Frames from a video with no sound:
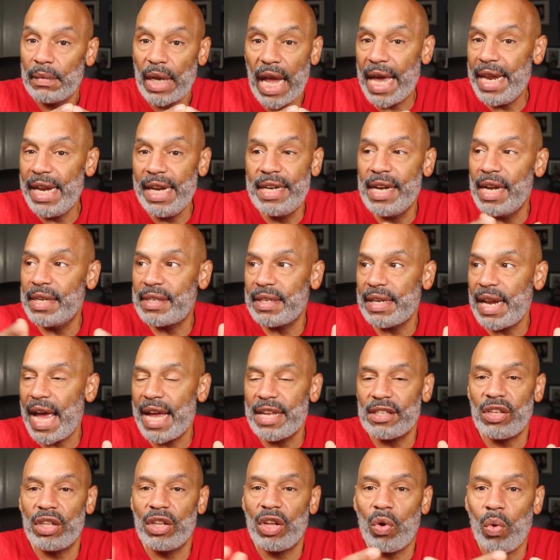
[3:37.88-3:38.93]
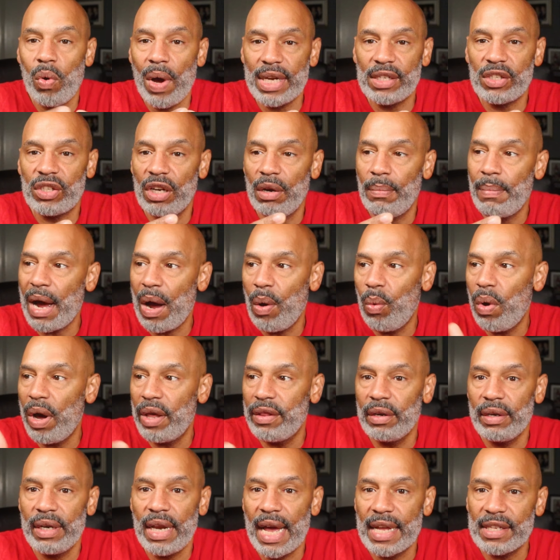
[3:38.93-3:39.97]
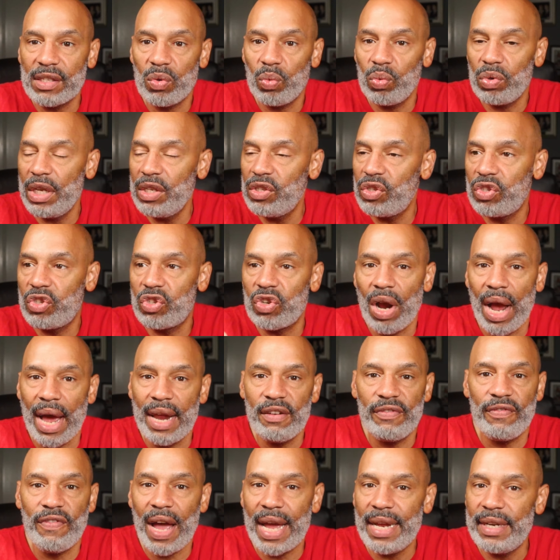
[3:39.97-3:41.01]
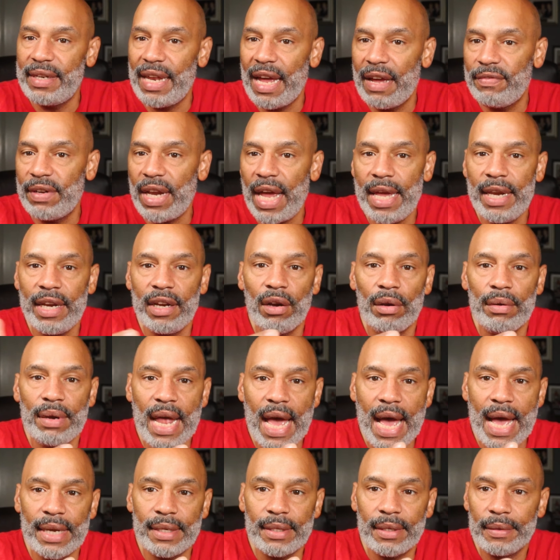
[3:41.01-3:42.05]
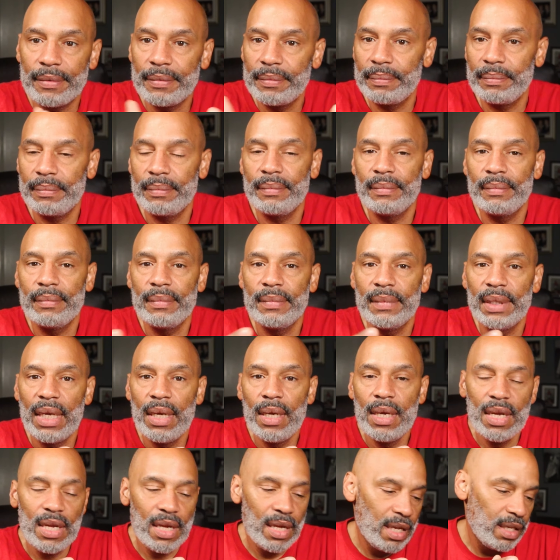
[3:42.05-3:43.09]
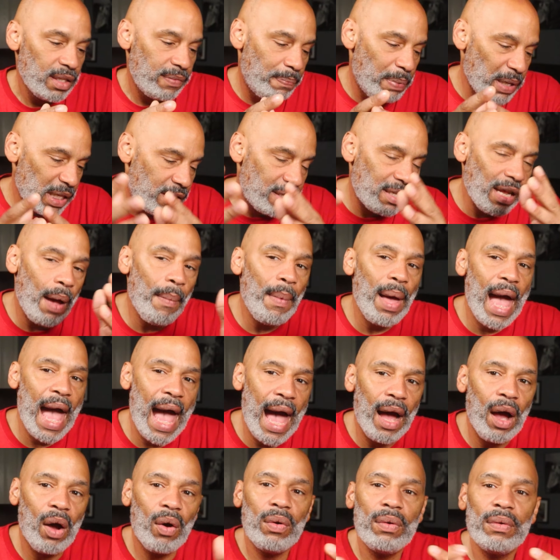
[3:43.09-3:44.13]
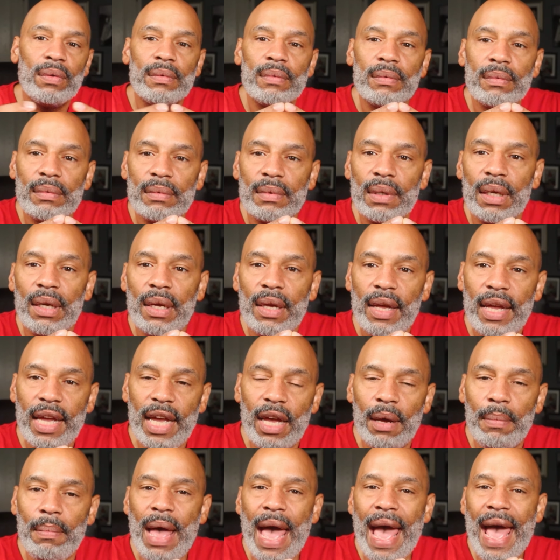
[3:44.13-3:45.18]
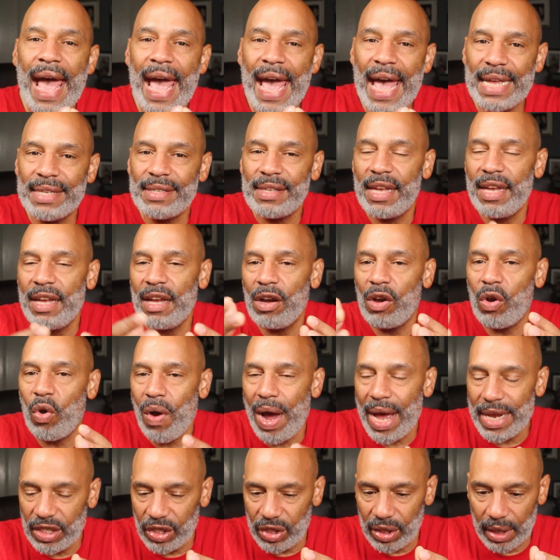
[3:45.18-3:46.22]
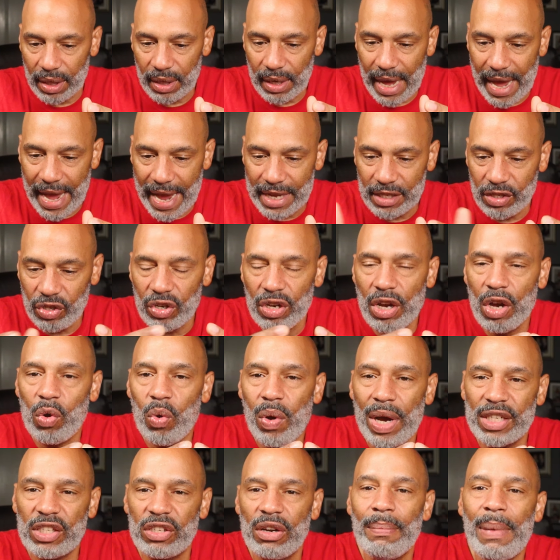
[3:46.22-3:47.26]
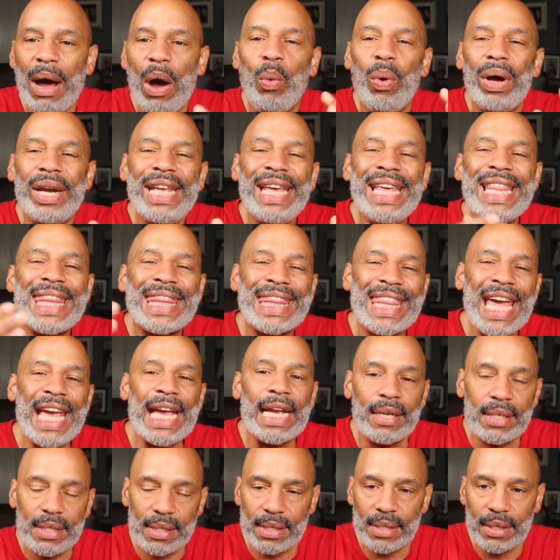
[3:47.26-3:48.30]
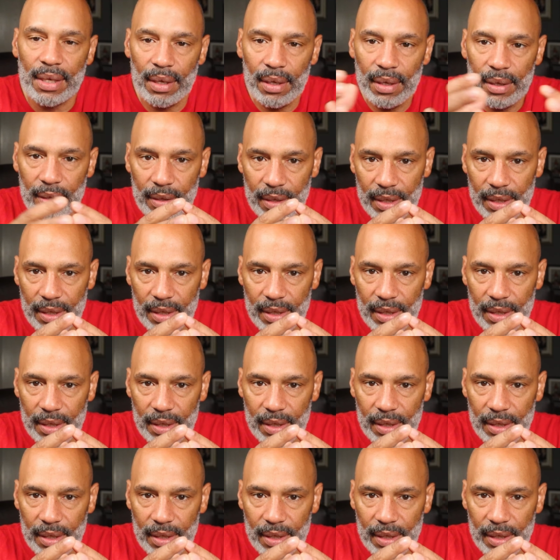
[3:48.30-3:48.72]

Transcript: And he doesn't answer the question about whether or not he's trying to fight Devin Haney or not. But somehow, him asking a question, answering a question about what he thinks